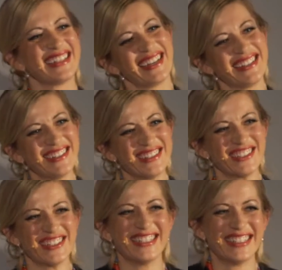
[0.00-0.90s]
I
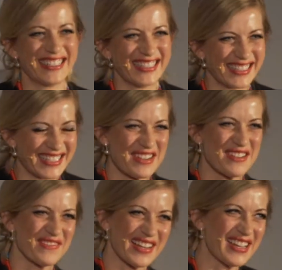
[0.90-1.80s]
know,
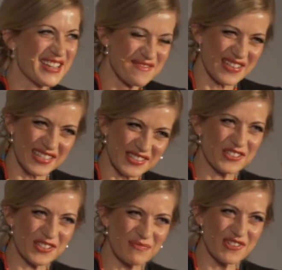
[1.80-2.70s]
but it's
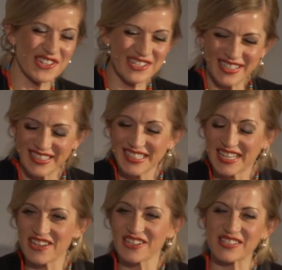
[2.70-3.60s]
to the point.
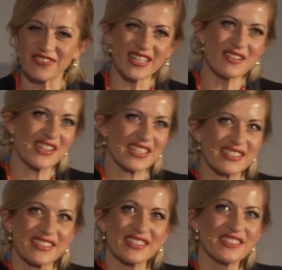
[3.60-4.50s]
No, it's funny
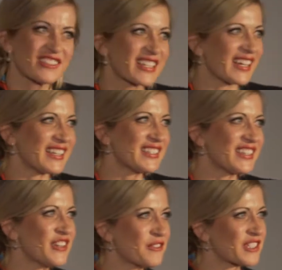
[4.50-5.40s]
because, look, guys,
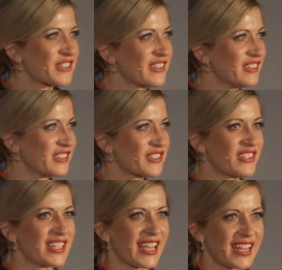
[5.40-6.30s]
you know what's going on
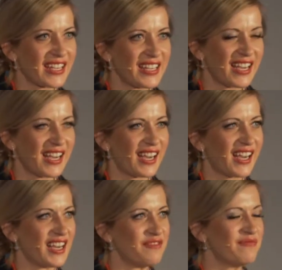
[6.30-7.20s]
today.
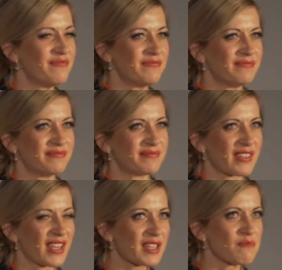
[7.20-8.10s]

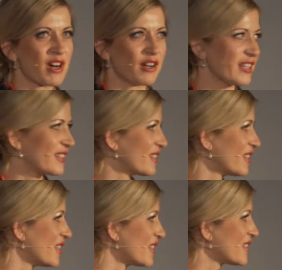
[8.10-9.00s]
Think about it.
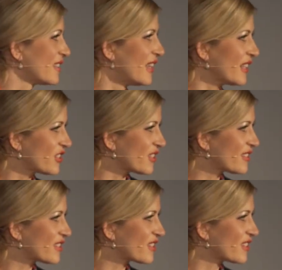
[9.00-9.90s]
The
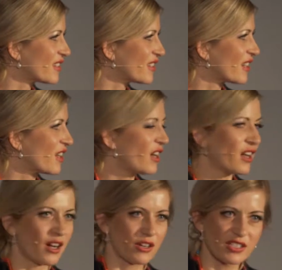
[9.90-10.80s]
largest
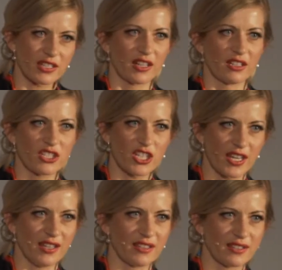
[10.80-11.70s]
hotel
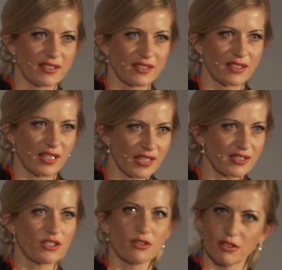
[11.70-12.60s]
chain
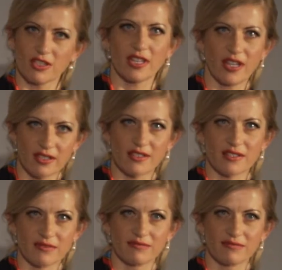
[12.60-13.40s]
has no hotels,